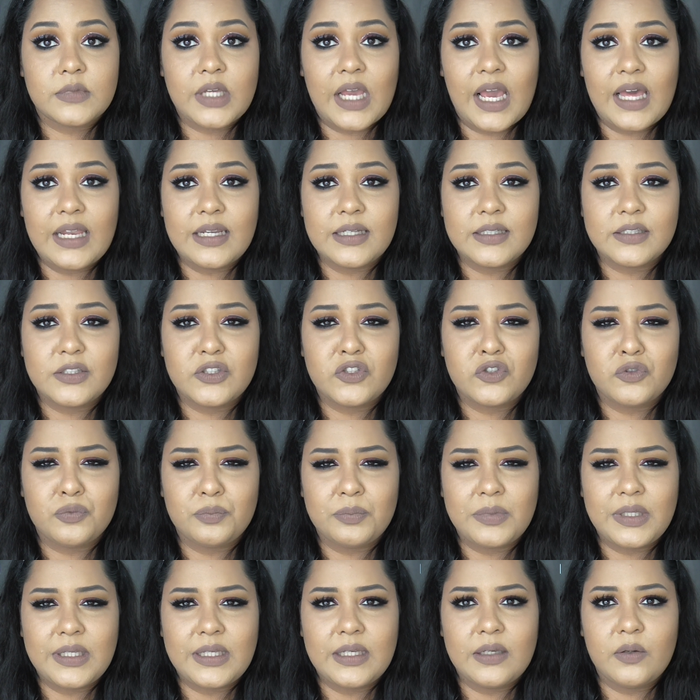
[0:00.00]
colors
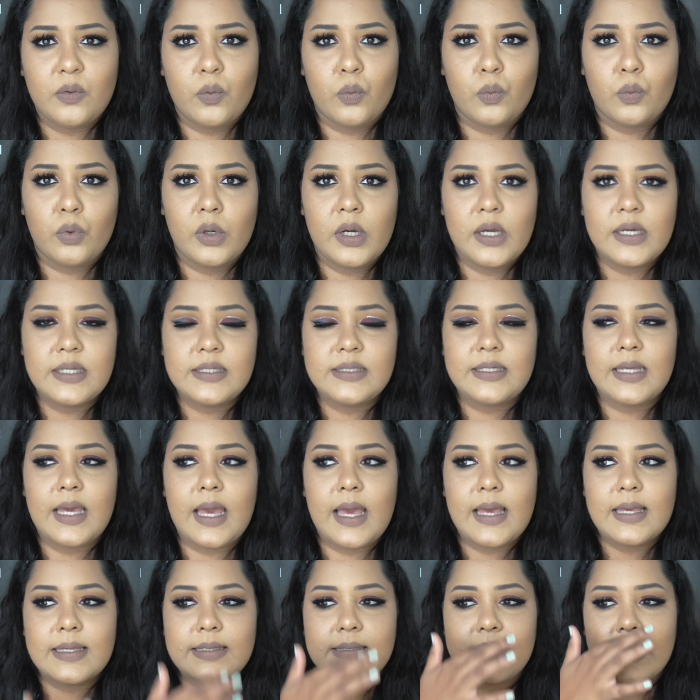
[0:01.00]
to me weren't
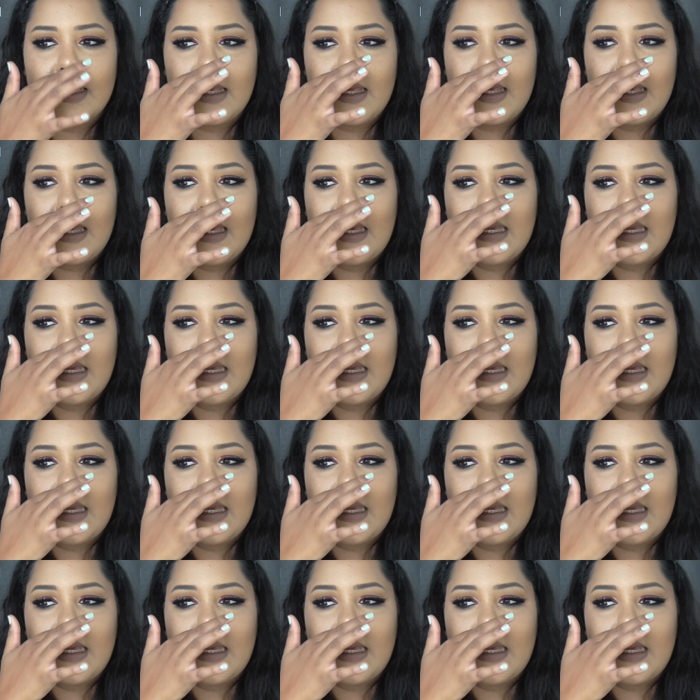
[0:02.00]
as